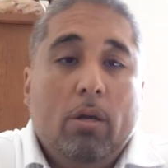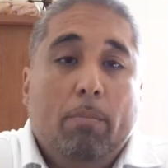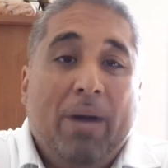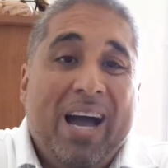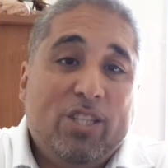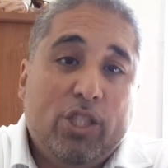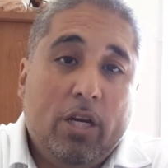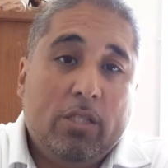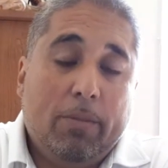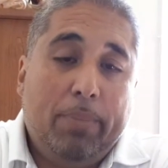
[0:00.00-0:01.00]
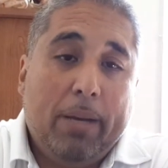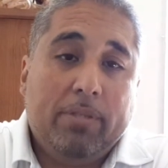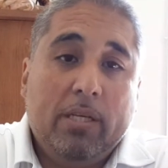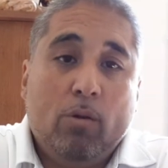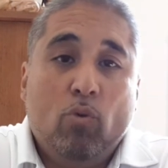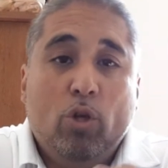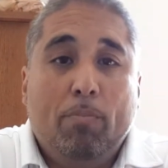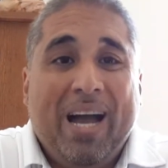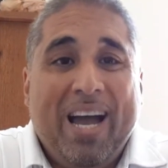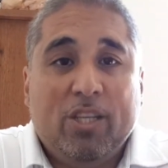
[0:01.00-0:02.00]
buy shares of Pepsi, and when you
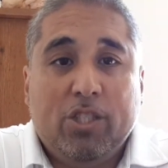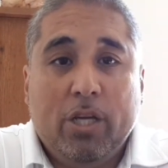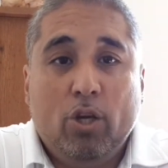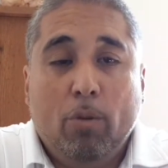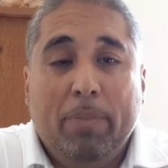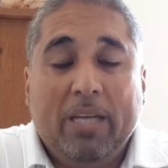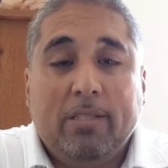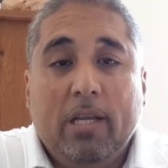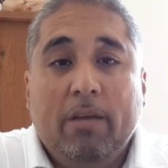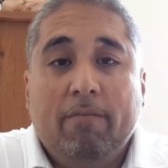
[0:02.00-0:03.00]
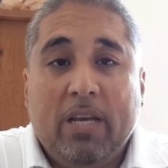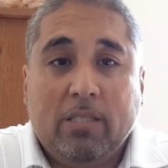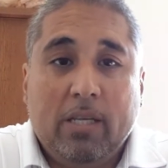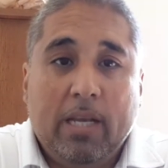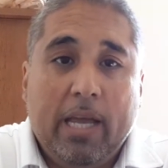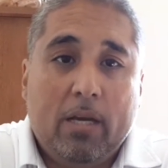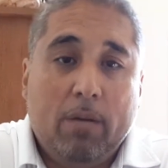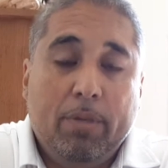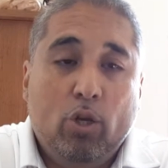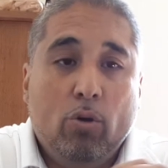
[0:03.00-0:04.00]
buy a share, you're basically investing in that
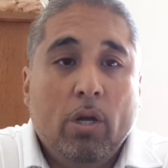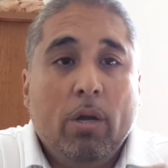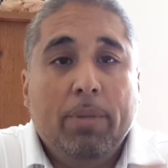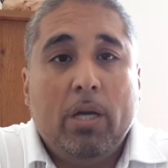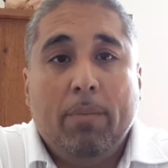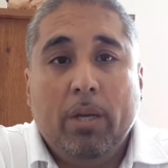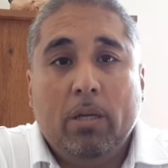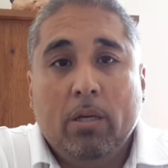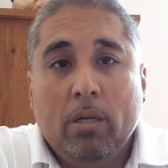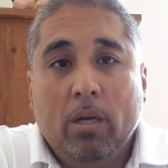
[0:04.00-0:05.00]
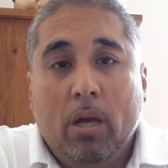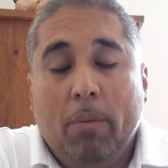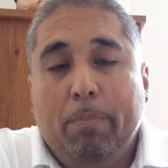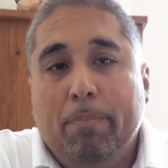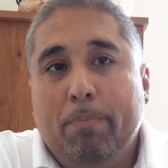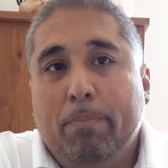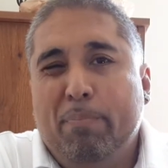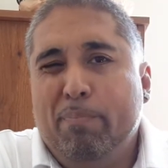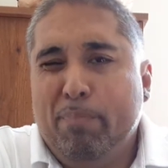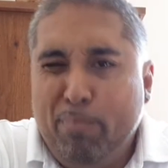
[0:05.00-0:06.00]
company. You're becoming a
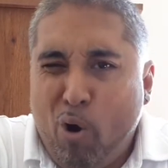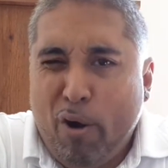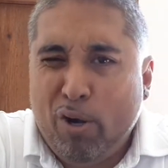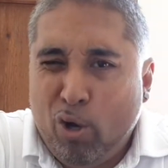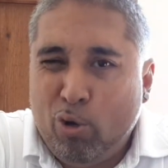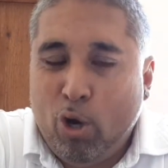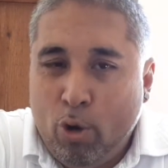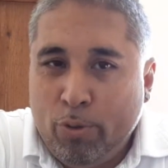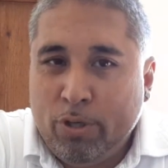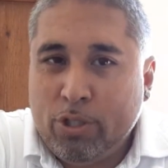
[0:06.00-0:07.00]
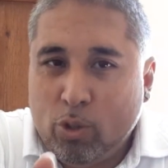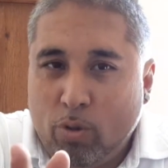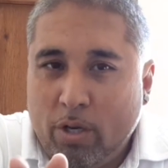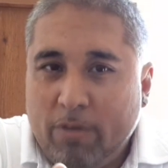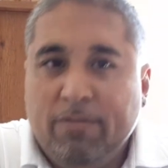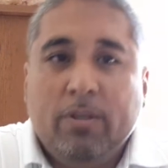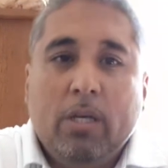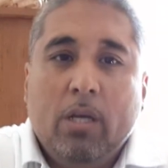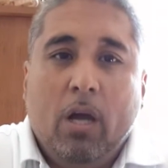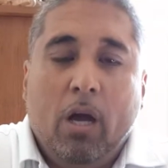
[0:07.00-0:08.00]
part owner, sort of.
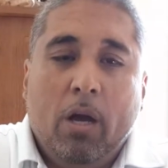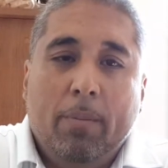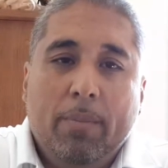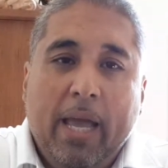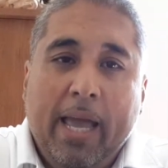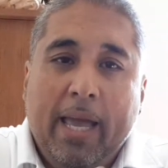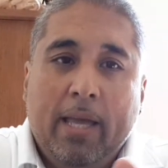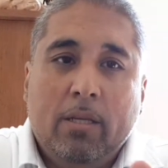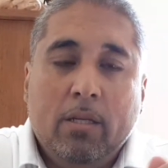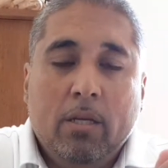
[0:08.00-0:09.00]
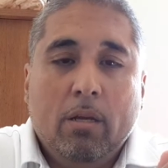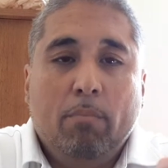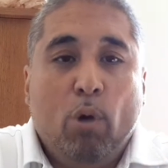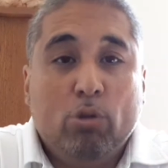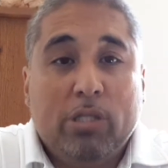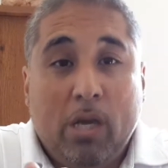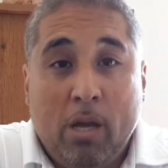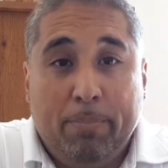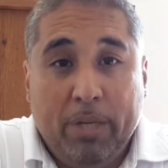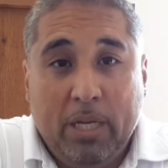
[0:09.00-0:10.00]
And most
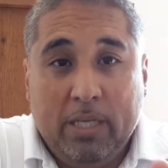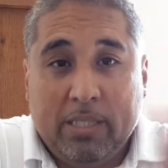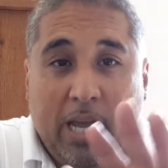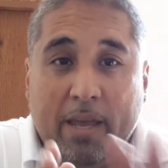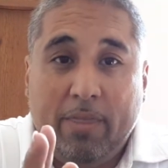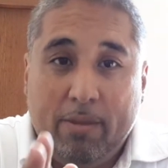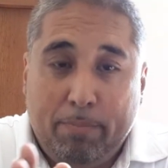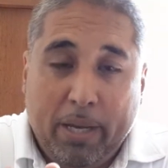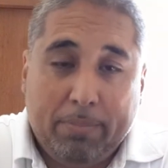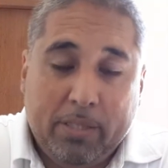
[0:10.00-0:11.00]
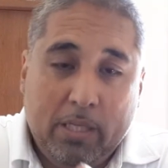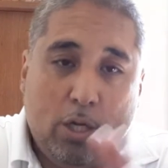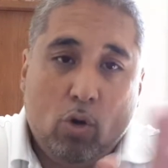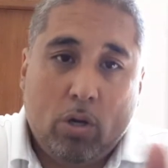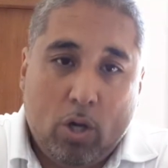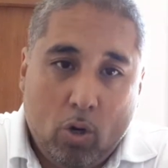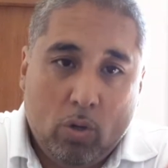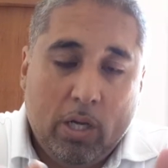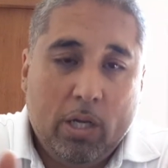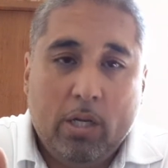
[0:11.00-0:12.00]
companies like Pepsi,
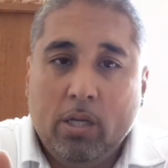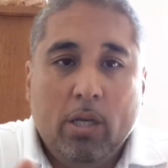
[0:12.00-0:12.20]
Coca-Cola,